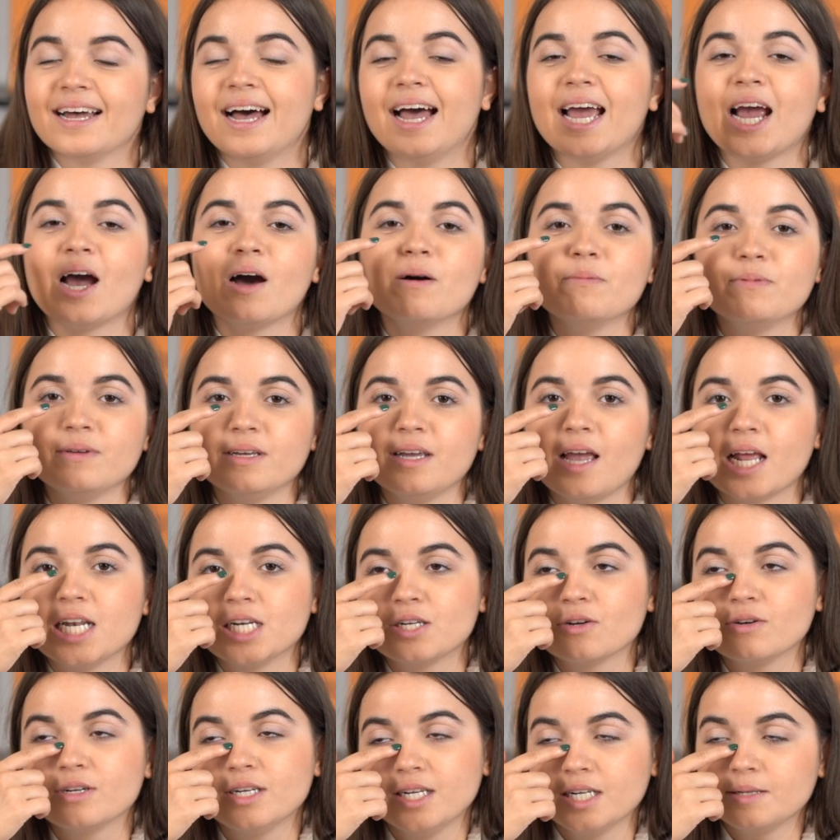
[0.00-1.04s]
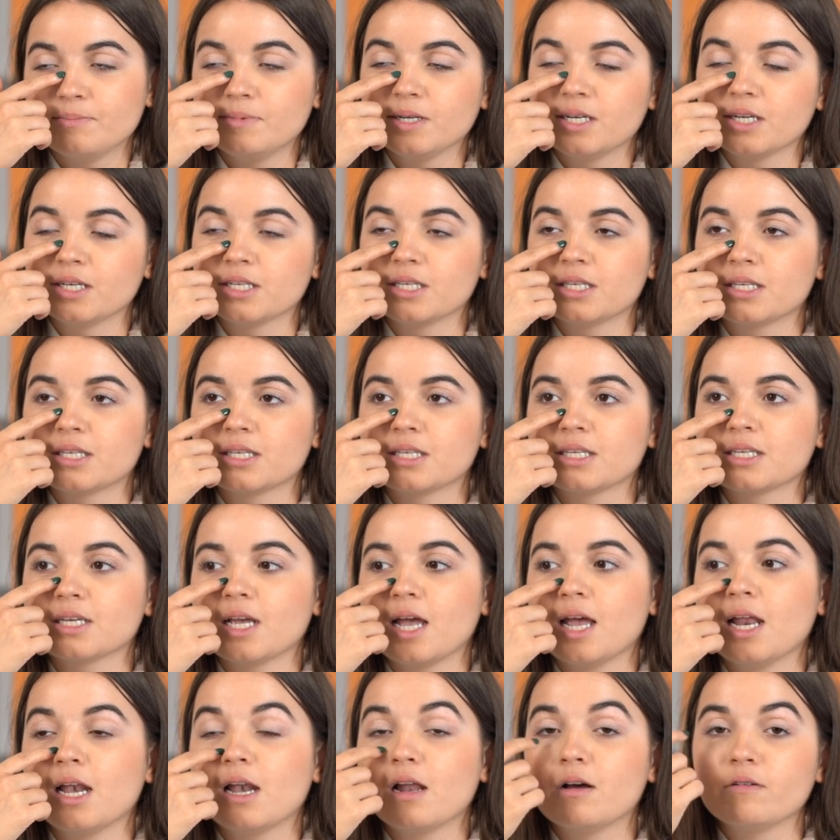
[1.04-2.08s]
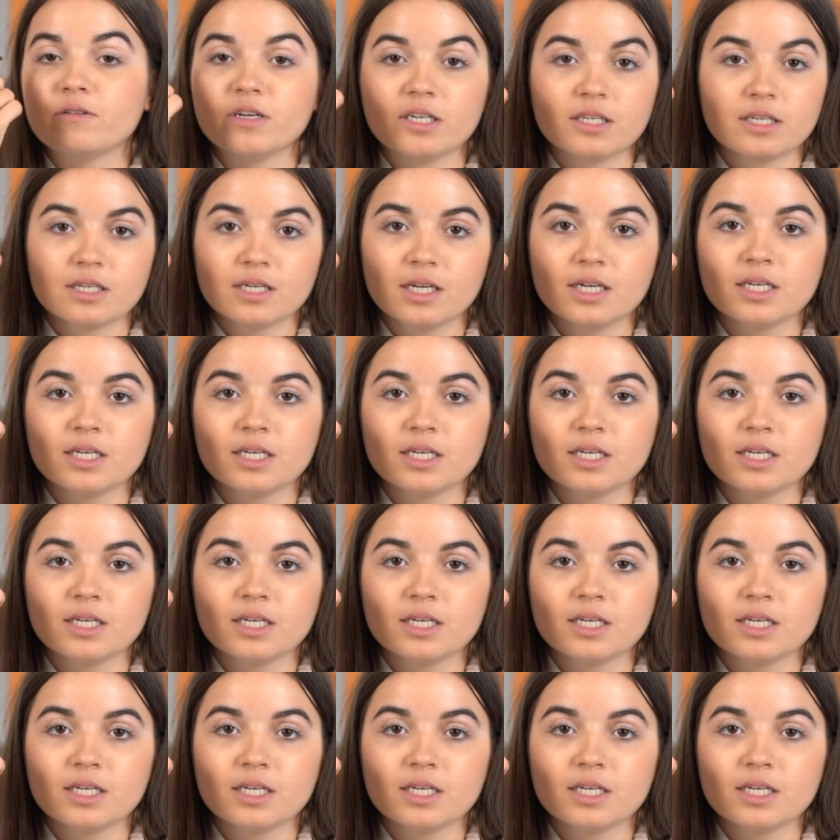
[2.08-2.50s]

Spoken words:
I hope he enjoyed it because I love it.